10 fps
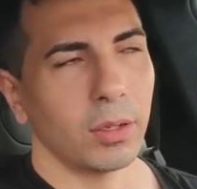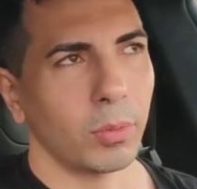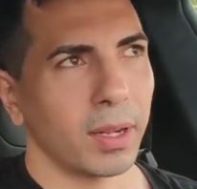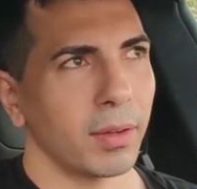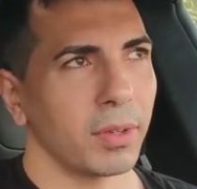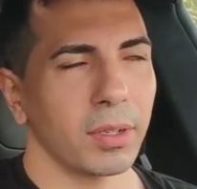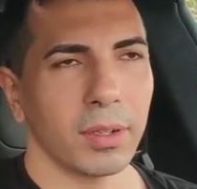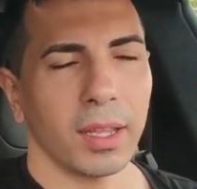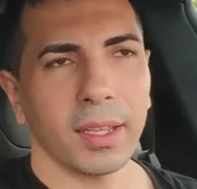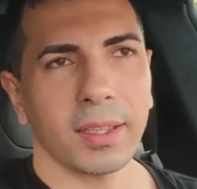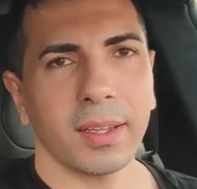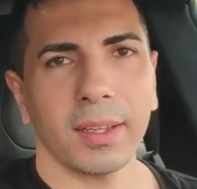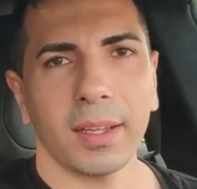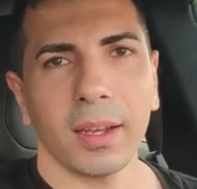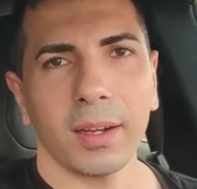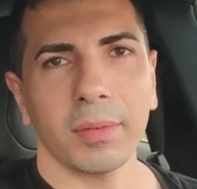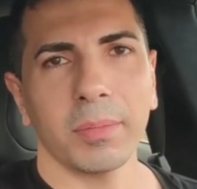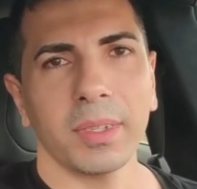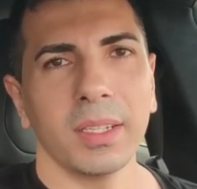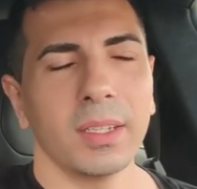whatever like uh,
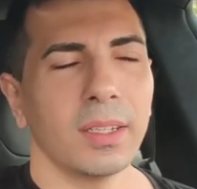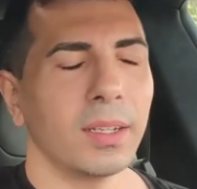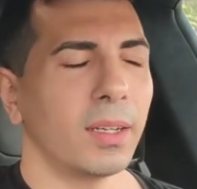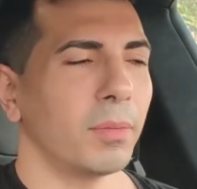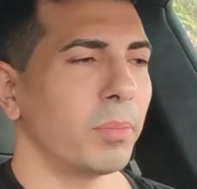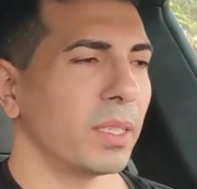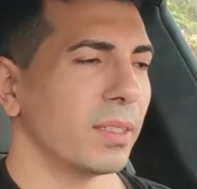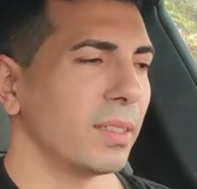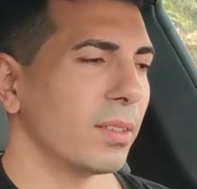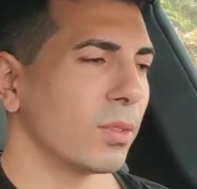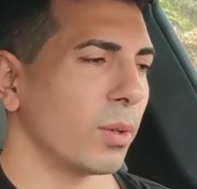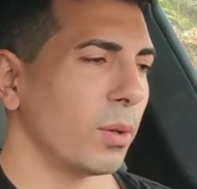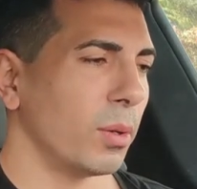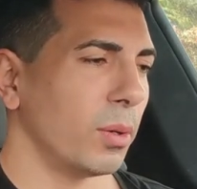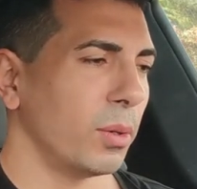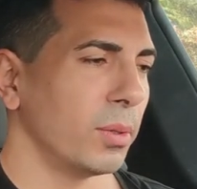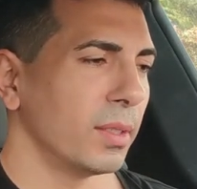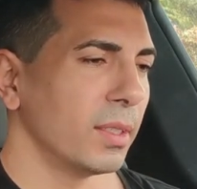alarm um, button so